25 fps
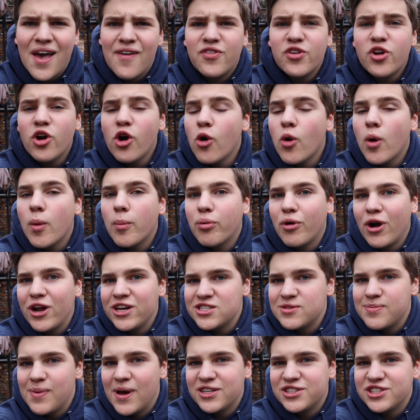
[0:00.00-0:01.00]
If you don't know what
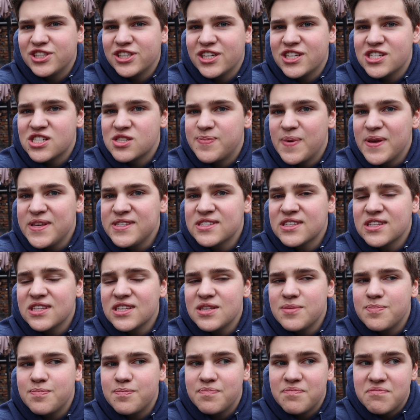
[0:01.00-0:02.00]
price matching is,
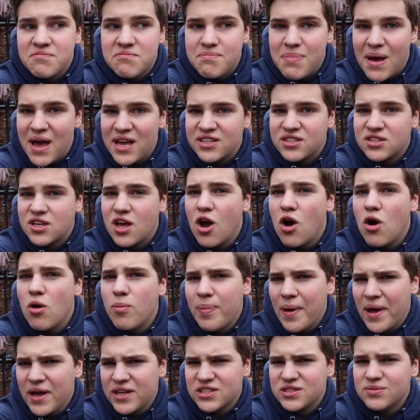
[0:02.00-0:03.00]
basically PETCO,
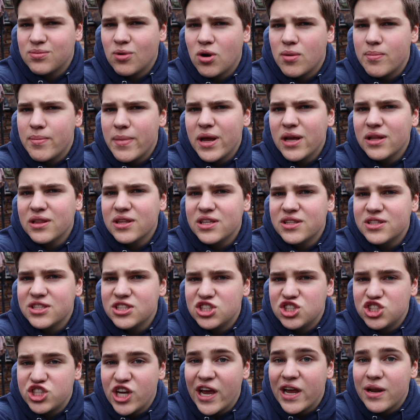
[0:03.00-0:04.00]
PETSMART, mainly
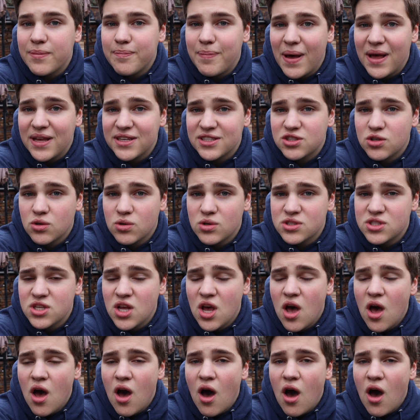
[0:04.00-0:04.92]
these chain pet stores,